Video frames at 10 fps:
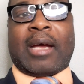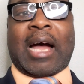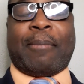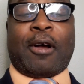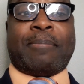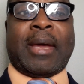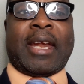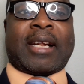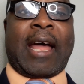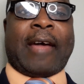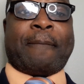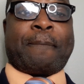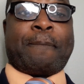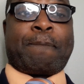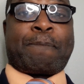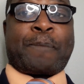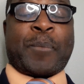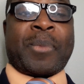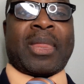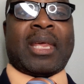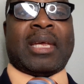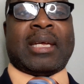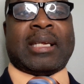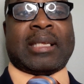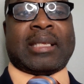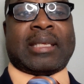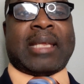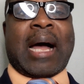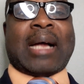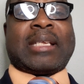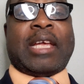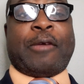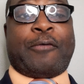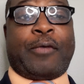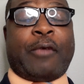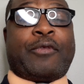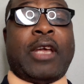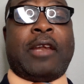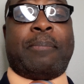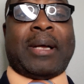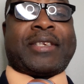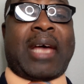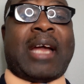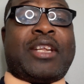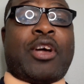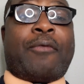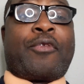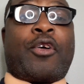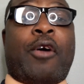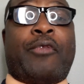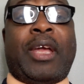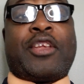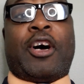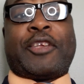Abbott made it clear that if 15% of COVID